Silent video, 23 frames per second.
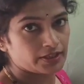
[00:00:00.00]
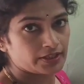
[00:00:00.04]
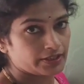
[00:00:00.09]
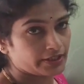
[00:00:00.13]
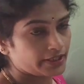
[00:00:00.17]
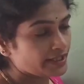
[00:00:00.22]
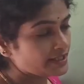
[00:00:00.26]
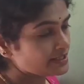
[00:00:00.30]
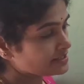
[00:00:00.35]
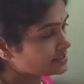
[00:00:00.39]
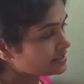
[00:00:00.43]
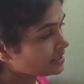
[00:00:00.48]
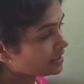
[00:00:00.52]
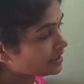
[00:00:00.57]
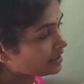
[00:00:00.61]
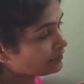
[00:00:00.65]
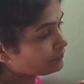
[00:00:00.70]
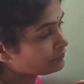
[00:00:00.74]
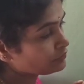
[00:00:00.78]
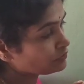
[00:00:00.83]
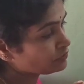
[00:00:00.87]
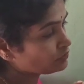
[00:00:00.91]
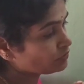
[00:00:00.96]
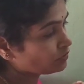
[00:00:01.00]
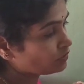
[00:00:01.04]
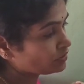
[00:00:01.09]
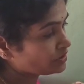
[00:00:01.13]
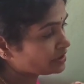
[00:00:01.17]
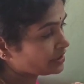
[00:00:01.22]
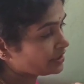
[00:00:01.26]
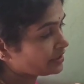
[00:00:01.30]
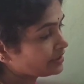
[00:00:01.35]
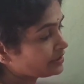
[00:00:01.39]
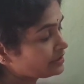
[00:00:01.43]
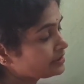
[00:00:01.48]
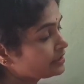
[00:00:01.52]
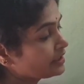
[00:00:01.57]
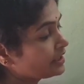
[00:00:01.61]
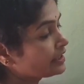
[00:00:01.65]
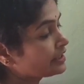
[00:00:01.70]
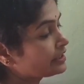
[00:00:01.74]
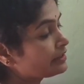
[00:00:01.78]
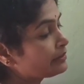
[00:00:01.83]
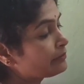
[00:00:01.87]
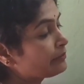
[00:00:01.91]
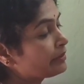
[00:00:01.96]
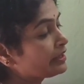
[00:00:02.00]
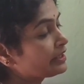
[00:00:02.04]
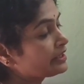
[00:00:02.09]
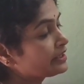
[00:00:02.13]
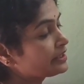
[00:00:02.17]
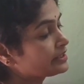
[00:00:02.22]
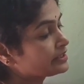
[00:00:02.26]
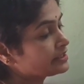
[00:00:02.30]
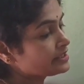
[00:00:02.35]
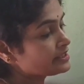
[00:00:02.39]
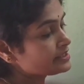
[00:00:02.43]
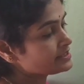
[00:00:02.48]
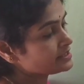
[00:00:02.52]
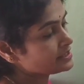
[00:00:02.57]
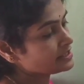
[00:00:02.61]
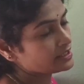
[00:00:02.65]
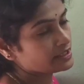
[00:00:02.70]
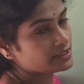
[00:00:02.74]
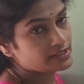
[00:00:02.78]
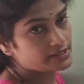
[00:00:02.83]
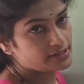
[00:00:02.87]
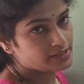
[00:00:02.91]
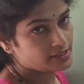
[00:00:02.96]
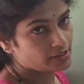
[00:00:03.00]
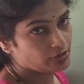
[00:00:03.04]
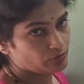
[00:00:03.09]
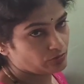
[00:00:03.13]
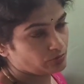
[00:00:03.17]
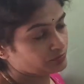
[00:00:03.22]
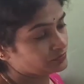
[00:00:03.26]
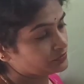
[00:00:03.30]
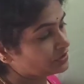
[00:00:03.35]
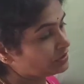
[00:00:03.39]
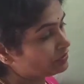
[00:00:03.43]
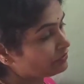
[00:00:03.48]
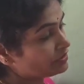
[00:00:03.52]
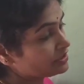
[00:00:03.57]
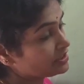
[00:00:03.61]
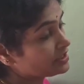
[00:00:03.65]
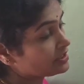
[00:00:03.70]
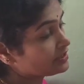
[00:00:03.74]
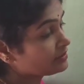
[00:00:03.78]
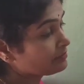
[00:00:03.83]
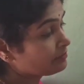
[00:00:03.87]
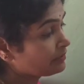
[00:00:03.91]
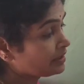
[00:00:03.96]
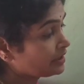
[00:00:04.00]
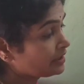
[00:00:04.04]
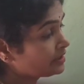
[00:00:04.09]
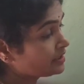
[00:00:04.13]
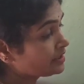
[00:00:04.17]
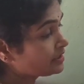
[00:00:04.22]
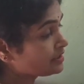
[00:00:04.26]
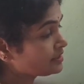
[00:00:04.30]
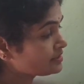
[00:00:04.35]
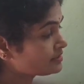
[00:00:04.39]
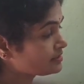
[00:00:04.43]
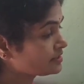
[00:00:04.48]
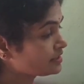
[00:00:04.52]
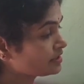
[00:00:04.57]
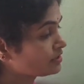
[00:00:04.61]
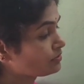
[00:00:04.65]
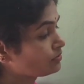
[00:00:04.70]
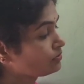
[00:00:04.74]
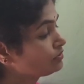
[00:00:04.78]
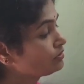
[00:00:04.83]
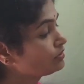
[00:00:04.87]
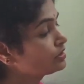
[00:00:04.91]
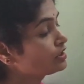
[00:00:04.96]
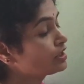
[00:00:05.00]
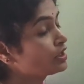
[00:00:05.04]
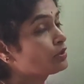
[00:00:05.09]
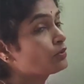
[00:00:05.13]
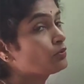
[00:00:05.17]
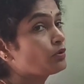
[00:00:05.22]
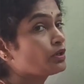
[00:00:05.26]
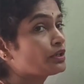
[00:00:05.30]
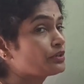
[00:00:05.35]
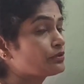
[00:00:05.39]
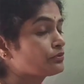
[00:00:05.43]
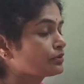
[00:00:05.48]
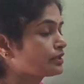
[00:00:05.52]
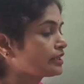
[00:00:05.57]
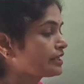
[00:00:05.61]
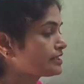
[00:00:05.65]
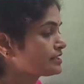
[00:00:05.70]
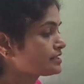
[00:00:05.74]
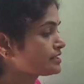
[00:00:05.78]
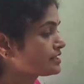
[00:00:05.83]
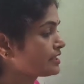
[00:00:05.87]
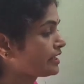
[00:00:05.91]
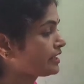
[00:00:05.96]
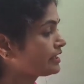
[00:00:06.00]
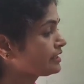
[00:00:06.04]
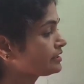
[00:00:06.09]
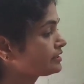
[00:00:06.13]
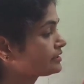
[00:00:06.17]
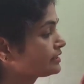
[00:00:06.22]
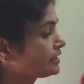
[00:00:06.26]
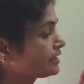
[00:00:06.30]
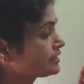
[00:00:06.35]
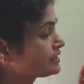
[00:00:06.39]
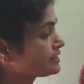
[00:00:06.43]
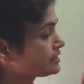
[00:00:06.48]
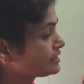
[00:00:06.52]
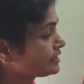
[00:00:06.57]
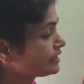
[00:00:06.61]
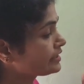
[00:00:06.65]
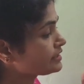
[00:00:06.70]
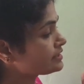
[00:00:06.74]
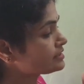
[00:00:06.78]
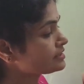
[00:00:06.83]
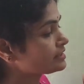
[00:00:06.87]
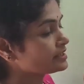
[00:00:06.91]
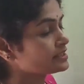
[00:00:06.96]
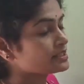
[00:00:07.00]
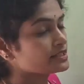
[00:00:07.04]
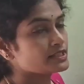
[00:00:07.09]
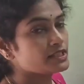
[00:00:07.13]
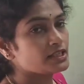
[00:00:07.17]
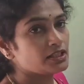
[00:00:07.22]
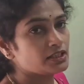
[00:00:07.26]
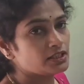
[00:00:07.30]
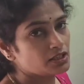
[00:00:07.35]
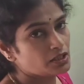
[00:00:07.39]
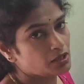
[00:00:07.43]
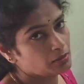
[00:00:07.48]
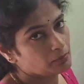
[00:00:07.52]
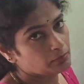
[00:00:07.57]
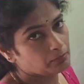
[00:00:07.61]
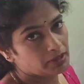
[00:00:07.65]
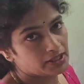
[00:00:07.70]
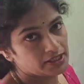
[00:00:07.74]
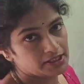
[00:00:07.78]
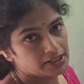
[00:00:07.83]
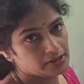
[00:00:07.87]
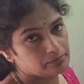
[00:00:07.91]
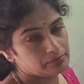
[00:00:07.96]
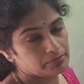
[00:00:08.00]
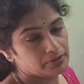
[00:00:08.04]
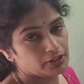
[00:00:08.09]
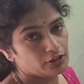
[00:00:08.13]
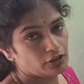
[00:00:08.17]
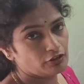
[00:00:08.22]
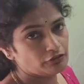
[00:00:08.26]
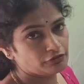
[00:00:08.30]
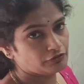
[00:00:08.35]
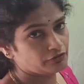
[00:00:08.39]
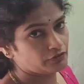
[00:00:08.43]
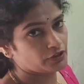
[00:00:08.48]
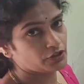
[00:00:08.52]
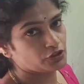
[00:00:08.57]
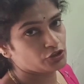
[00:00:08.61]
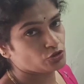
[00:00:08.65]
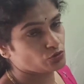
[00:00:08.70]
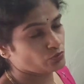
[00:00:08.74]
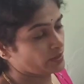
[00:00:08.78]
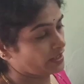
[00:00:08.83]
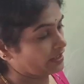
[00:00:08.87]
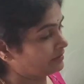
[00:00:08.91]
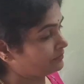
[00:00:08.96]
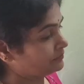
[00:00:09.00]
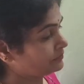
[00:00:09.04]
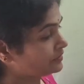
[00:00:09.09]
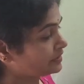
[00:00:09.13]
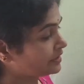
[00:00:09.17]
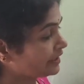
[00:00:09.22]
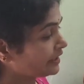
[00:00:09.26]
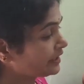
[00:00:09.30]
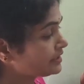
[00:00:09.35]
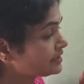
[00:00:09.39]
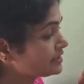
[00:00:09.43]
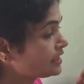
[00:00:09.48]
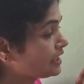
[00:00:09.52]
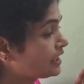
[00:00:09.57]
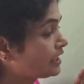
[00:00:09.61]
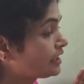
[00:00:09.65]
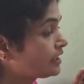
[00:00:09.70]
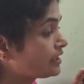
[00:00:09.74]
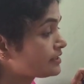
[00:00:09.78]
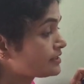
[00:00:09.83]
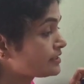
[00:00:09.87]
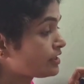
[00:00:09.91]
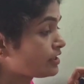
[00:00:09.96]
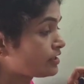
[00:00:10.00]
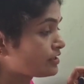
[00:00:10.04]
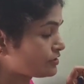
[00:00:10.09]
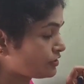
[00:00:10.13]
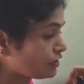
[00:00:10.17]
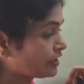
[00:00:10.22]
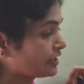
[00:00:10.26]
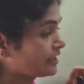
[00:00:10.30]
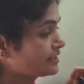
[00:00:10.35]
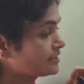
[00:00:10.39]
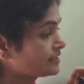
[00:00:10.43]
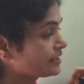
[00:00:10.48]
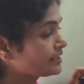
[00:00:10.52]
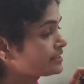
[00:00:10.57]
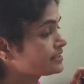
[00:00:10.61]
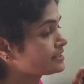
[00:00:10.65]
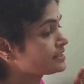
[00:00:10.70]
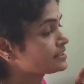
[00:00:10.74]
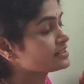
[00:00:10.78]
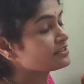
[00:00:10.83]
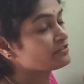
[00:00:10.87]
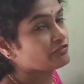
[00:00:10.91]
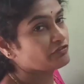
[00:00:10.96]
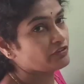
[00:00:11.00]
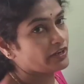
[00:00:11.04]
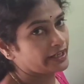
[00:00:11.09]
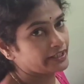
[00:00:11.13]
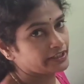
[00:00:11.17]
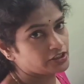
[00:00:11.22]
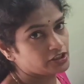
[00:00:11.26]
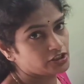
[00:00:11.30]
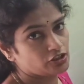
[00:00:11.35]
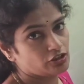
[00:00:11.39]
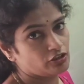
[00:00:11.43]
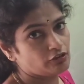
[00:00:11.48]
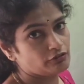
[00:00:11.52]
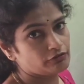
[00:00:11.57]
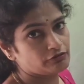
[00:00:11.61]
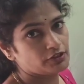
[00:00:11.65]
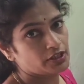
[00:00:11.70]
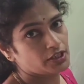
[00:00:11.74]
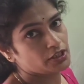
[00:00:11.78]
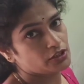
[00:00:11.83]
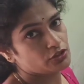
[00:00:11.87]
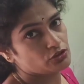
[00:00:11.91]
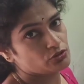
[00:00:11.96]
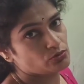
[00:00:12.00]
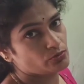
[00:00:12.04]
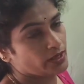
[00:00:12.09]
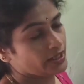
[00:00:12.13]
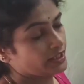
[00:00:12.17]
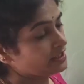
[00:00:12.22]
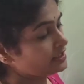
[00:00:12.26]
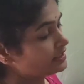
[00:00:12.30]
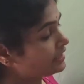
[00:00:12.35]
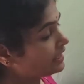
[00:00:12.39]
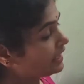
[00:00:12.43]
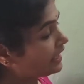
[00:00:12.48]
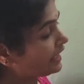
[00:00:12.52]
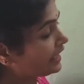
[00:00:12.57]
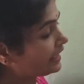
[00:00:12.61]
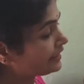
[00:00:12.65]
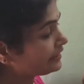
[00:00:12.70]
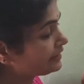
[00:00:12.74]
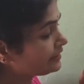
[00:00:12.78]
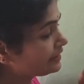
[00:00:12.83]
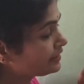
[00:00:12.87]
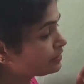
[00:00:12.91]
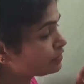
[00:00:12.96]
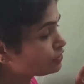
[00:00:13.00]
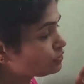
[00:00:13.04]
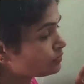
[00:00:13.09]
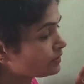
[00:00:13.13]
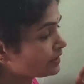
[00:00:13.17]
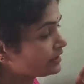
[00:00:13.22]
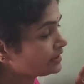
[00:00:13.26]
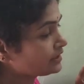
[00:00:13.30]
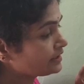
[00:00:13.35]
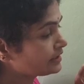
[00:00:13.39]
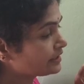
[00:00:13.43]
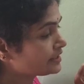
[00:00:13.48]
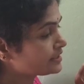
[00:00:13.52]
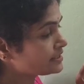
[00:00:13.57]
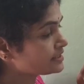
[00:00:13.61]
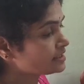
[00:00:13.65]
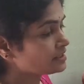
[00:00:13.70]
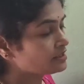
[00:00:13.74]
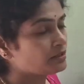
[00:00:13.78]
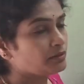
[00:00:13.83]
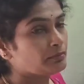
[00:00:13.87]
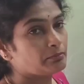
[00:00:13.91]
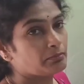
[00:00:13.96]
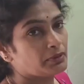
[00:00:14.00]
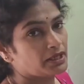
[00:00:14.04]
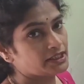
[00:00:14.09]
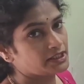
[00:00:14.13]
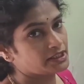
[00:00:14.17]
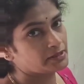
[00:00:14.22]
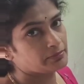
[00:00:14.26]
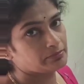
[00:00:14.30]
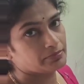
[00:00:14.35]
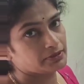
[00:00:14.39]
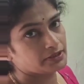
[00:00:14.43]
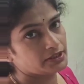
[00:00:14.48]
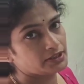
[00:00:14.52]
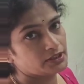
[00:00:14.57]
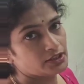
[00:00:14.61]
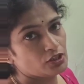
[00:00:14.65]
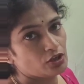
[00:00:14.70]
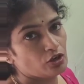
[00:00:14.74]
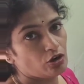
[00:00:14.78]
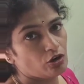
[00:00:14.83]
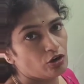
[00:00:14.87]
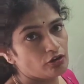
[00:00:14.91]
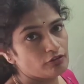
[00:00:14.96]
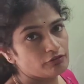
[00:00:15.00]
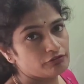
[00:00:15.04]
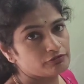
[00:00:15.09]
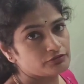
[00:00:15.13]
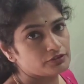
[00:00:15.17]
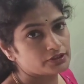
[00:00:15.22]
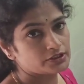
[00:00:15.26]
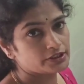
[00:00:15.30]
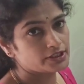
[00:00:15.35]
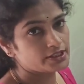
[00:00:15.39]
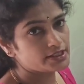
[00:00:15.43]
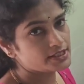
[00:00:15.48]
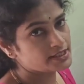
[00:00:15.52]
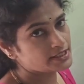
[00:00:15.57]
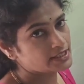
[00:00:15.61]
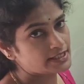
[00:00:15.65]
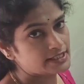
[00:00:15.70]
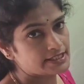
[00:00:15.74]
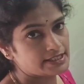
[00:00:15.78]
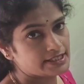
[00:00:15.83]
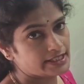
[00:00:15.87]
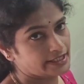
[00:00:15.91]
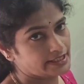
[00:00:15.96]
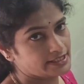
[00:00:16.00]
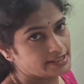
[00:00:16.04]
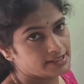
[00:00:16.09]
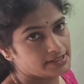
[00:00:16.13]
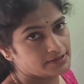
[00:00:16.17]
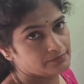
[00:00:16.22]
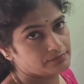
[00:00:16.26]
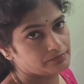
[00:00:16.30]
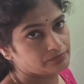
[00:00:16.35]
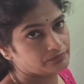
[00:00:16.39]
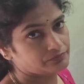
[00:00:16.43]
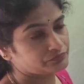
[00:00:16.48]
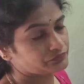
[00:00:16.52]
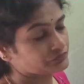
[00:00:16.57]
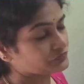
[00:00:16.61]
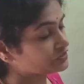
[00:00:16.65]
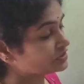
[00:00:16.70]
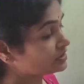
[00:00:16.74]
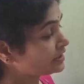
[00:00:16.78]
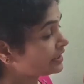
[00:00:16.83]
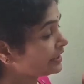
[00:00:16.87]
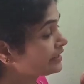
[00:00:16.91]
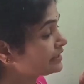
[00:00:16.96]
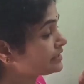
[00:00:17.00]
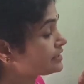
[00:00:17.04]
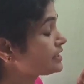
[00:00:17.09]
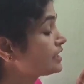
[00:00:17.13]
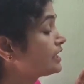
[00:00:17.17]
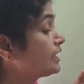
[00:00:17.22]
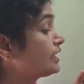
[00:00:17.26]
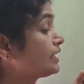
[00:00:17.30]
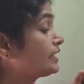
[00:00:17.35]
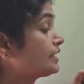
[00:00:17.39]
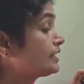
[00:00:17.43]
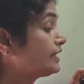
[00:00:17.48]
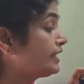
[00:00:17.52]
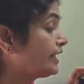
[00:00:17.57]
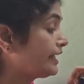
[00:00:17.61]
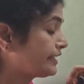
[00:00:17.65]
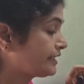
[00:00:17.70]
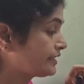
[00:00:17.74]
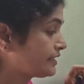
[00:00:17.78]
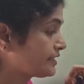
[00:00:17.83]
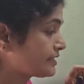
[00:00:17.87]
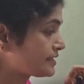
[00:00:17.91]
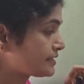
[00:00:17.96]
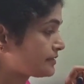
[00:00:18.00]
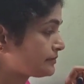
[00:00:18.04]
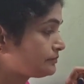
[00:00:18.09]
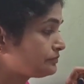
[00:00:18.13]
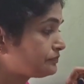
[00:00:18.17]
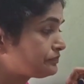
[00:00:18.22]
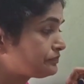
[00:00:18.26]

Yes, if you note here, remainder is 0. When the remainder is 0, what you can say that 6 is a multiple of 12, right? So, 6 is a factor of 12 and 12 is a multiple of this 6. Right, like this.